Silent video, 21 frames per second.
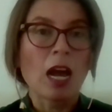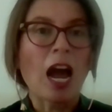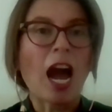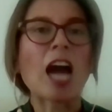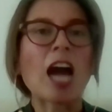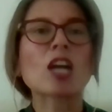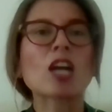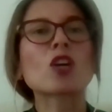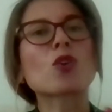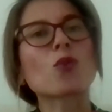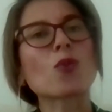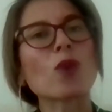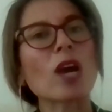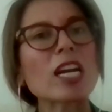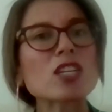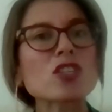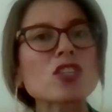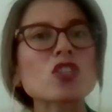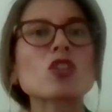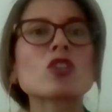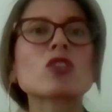
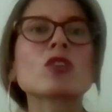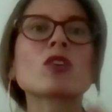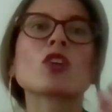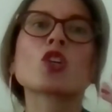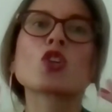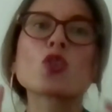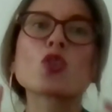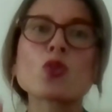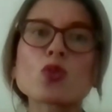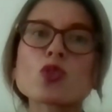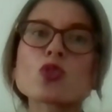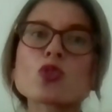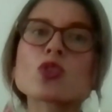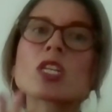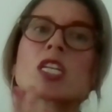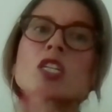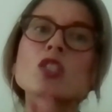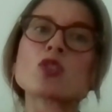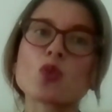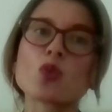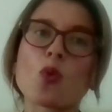aggression
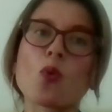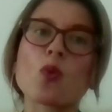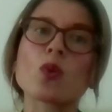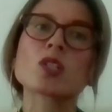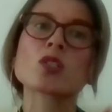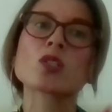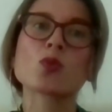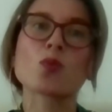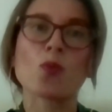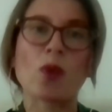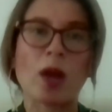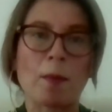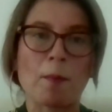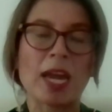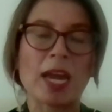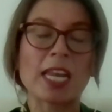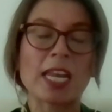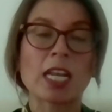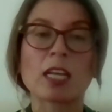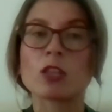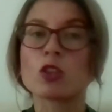usually towards
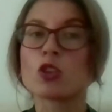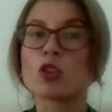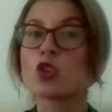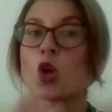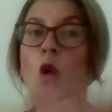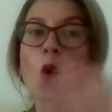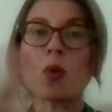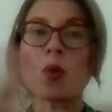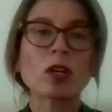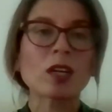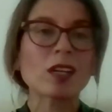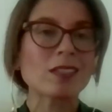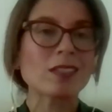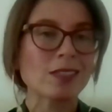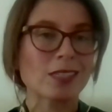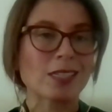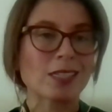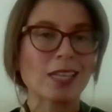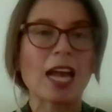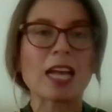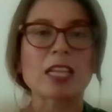women, no
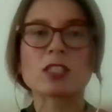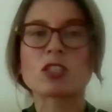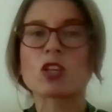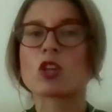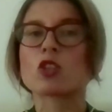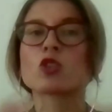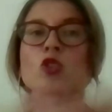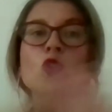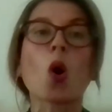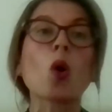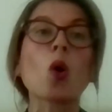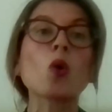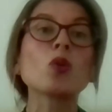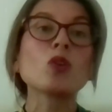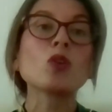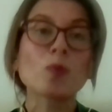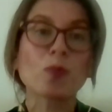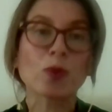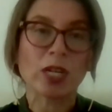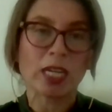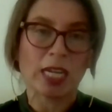consent, no
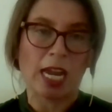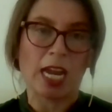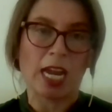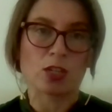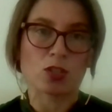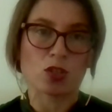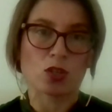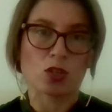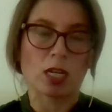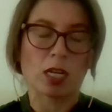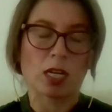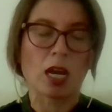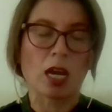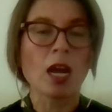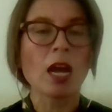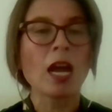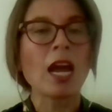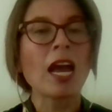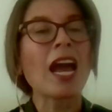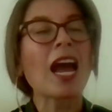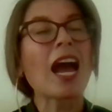lubrication.
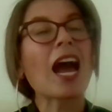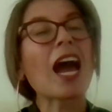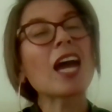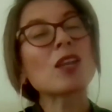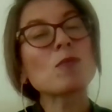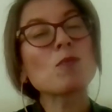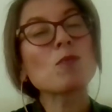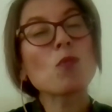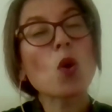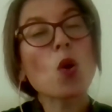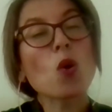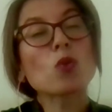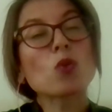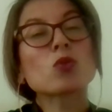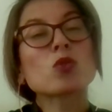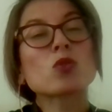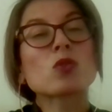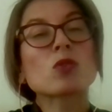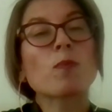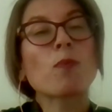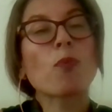And
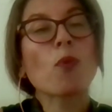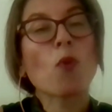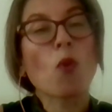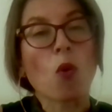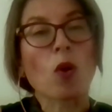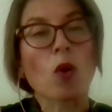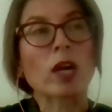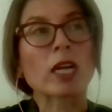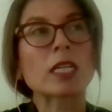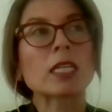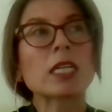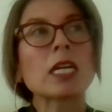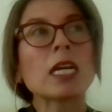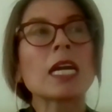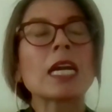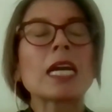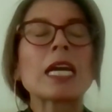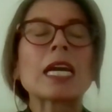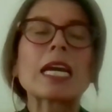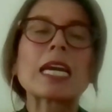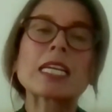most porn
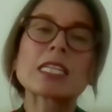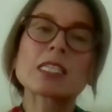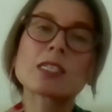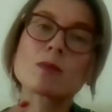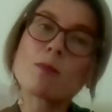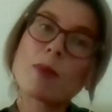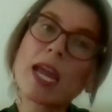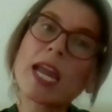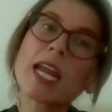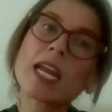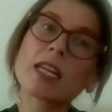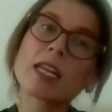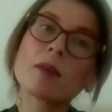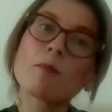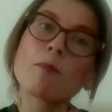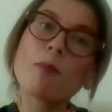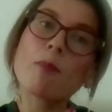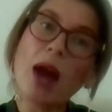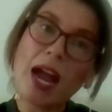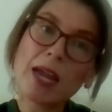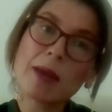is made
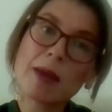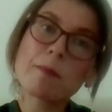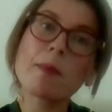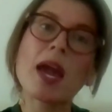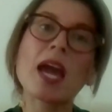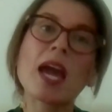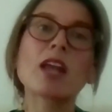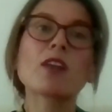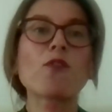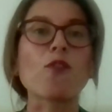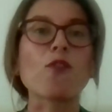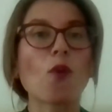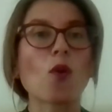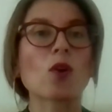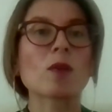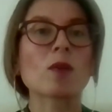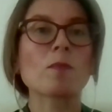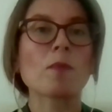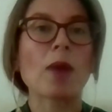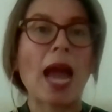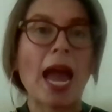by men
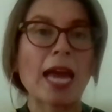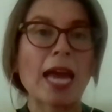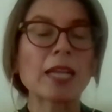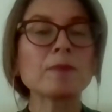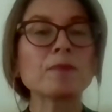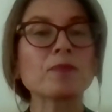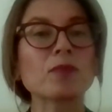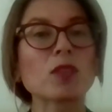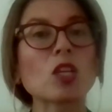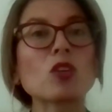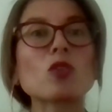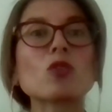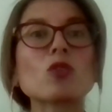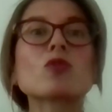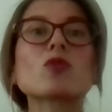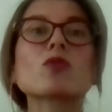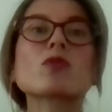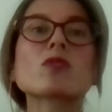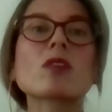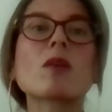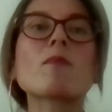for men,
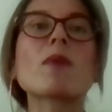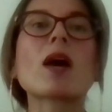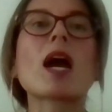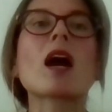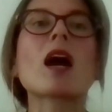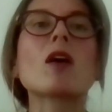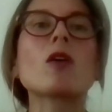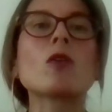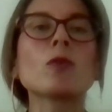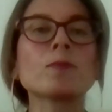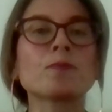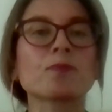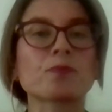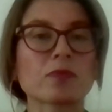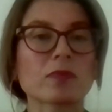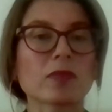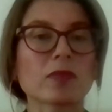to somehow